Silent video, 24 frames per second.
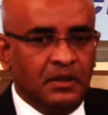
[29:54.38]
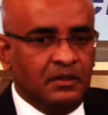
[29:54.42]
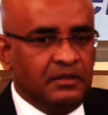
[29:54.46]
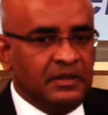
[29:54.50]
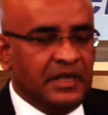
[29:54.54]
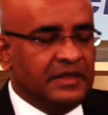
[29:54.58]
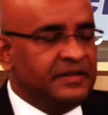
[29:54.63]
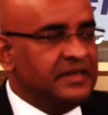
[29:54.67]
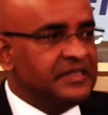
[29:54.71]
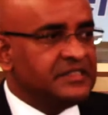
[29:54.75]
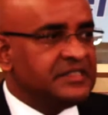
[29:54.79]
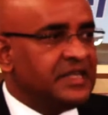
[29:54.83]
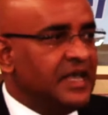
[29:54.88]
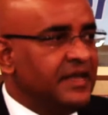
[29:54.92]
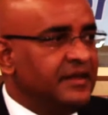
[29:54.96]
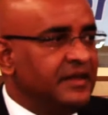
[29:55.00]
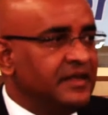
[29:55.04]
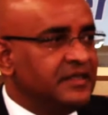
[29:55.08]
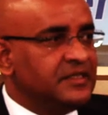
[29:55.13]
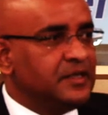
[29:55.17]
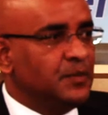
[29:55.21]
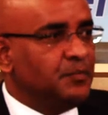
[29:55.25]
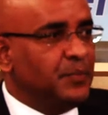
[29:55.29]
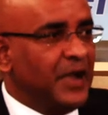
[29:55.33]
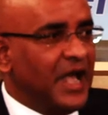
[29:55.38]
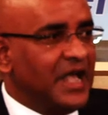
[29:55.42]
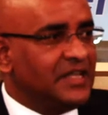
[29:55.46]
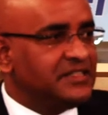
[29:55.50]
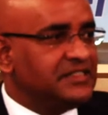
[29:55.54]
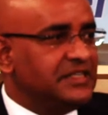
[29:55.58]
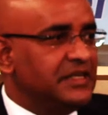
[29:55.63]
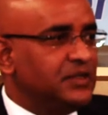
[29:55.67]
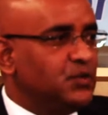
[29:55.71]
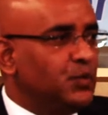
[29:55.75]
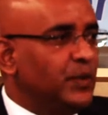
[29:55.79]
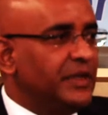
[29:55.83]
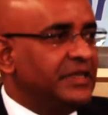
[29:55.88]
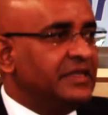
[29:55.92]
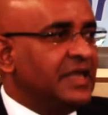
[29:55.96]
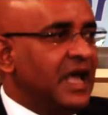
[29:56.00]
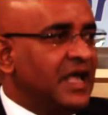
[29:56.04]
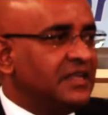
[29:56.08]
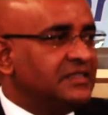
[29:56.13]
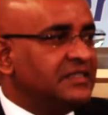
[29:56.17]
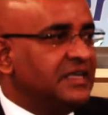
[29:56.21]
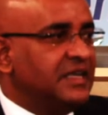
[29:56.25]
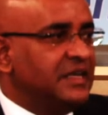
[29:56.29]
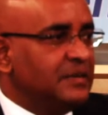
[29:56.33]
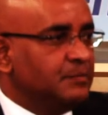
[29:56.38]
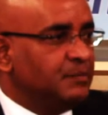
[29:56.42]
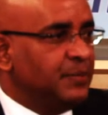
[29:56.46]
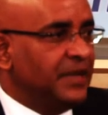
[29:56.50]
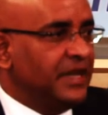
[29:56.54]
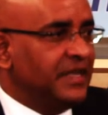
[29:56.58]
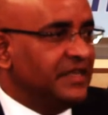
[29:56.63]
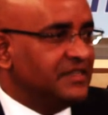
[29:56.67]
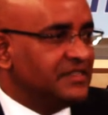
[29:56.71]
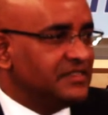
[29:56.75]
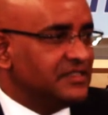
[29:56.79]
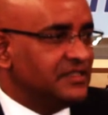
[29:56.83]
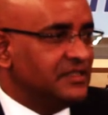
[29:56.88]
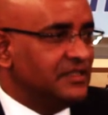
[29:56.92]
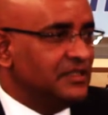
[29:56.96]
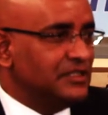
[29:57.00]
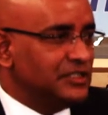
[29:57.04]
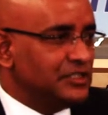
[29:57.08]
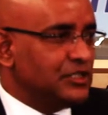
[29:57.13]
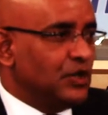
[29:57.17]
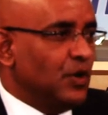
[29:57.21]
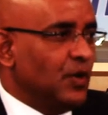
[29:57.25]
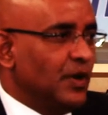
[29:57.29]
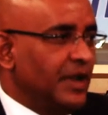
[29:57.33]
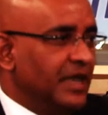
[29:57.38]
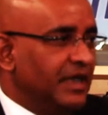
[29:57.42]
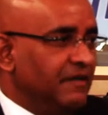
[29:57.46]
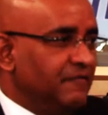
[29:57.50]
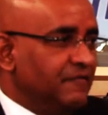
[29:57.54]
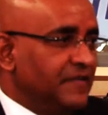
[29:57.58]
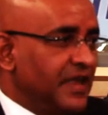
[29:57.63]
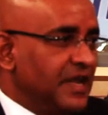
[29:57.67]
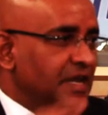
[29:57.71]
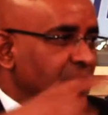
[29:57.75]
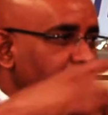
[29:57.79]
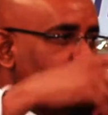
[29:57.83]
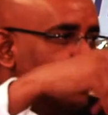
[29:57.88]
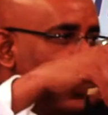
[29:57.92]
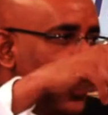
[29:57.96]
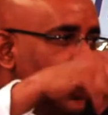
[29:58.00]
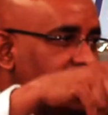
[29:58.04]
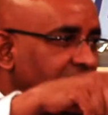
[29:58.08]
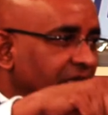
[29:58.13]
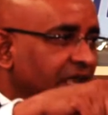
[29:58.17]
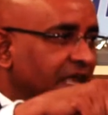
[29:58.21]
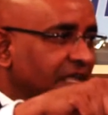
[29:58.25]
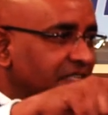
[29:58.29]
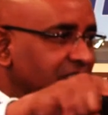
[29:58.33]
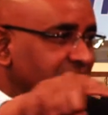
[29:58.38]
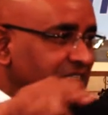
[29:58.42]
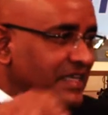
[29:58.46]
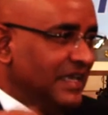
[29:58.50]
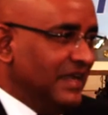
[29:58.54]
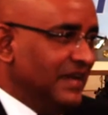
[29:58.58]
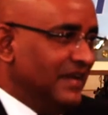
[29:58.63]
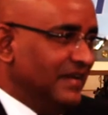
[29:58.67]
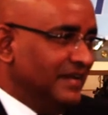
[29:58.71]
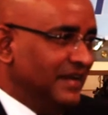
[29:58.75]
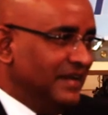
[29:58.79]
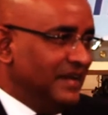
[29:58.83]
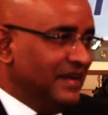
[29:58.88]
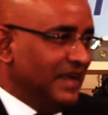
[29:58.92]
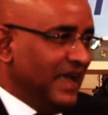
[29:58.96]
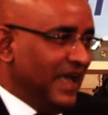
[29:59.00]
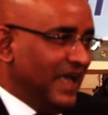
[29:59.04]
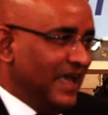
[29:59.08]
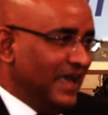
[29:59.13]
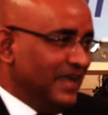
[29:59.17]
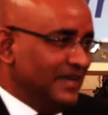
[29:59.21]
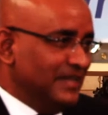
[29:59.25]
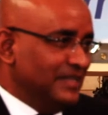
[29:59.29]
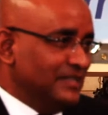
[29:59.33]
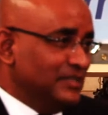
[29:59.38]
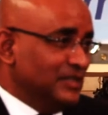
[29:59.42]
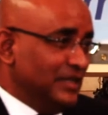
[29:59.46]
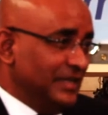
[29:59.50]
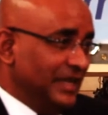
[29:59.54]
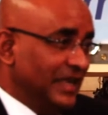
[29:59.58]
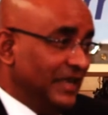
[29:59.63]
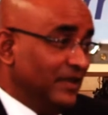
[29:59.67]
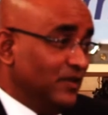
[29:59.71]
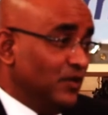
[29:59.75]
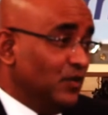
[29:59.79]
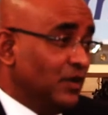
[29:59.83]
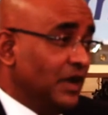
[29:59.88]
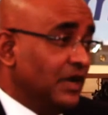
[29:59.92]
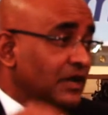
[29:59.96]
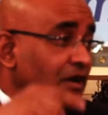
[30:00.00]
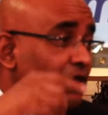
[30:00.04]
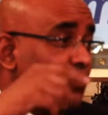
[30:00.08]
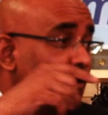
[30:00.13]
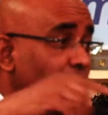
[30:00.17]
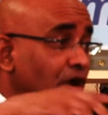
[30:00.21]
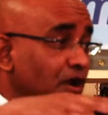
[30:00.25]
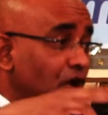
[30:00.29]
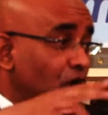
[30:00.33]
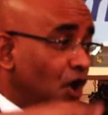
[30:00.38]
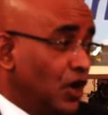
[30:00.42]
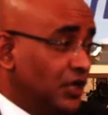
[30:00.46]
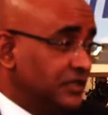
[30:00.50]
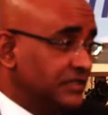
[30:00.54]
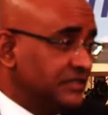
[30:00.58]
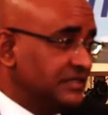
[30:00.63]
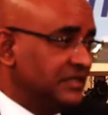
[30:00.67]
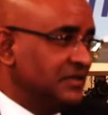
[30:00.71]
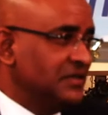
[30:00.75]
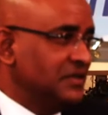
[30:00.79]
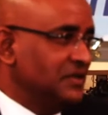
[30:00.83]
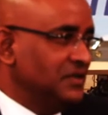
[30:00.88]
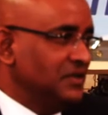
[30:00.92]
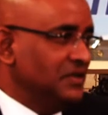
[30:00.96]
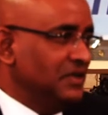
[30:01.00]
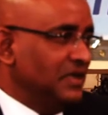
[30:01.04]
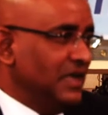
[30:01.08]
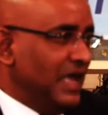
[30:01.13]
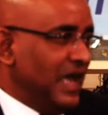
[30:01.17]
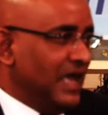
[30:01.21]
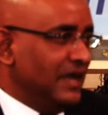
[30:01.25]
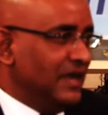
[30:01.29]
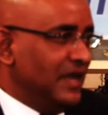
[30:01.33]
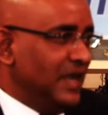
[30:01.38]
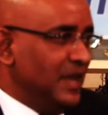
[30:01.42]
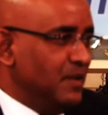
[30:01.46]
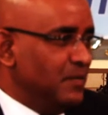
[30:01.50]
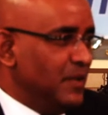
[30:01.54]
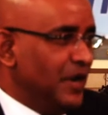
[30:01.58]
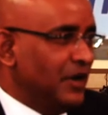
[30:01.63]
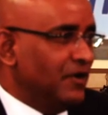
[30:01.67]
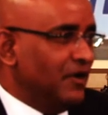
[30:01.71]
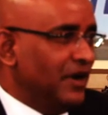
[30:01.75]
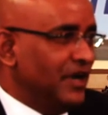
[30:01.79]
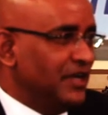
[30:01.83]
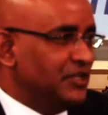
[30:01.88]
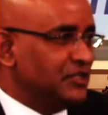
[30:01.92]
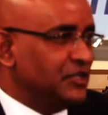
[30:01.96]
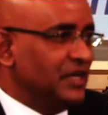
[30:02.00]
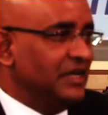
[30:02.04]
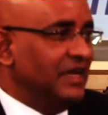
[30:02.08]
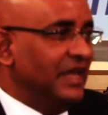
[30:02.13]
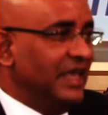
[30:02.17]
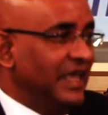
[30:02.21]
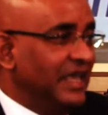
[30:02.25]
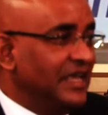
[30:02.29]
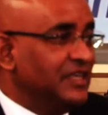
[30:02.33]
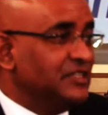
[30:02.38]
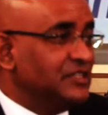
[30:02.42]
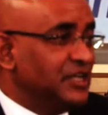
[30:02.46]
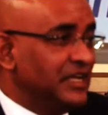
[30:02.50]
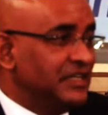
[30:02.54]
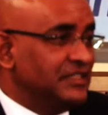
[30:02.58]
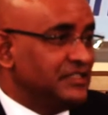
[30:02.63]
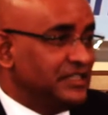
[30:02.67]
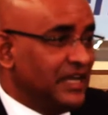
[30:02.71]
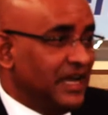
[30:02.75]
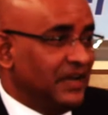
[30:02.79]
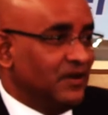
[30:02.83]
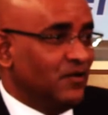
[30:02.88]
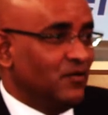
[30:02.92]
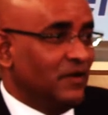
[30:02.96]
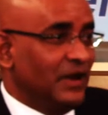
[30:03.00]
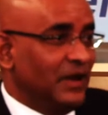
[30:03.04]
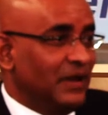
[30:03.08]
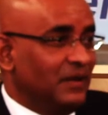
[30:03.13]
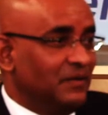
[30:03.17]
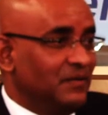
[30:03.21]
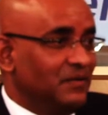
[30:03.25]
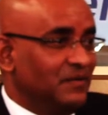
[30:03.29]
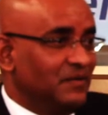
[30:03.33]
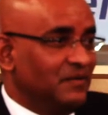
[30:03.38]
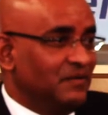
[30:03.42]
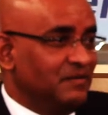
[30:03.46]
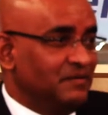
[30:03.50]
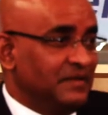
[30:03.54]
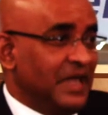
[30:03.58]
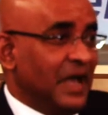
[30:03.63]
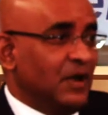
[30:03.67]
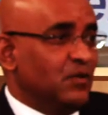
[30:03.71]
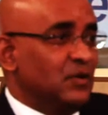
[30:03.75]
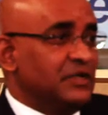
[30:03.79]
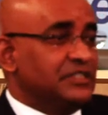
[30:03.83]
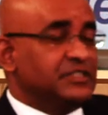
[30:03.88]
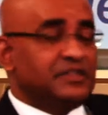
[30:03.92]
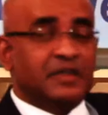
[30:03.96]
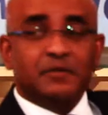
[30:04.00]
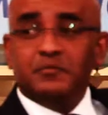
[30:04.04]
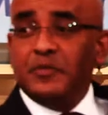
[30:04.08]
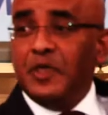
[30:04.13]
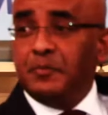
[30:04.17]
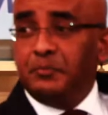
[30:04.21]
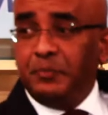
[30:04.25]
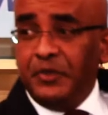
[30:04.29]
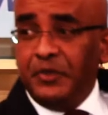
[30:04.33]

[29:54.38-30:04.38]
They decided to pass it with that in place. So if anybody gets killed in Guyana today, you gotta go and hunt an immigration agent general that was from the